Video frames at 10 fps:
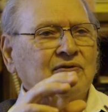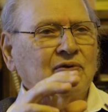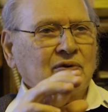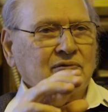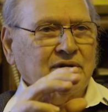
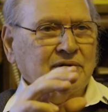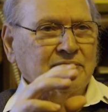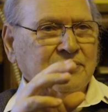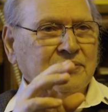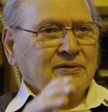
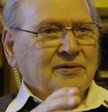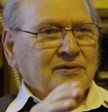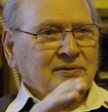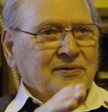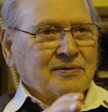4-reelers
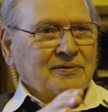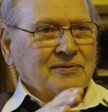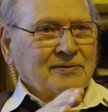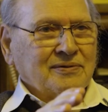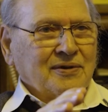
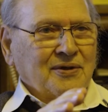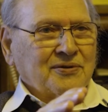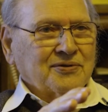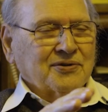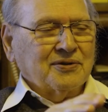
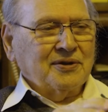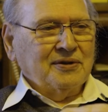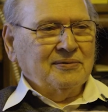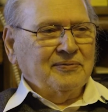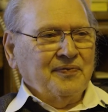understood,
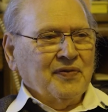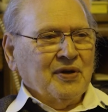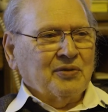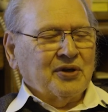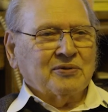
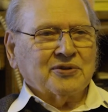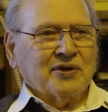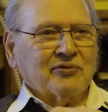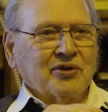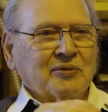but he was
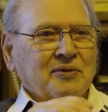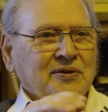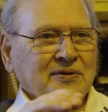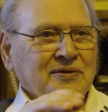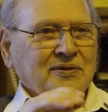never able
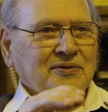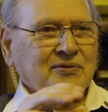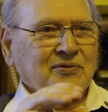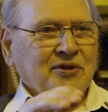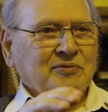to
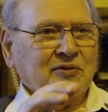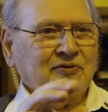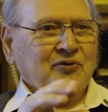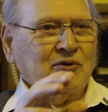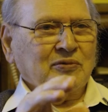rhythm a
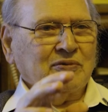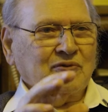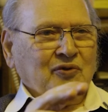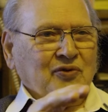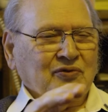
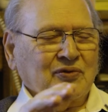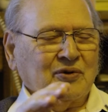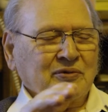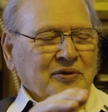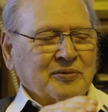
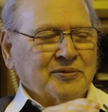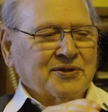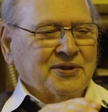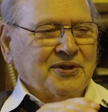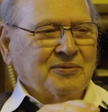4-reel
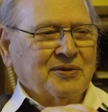machine.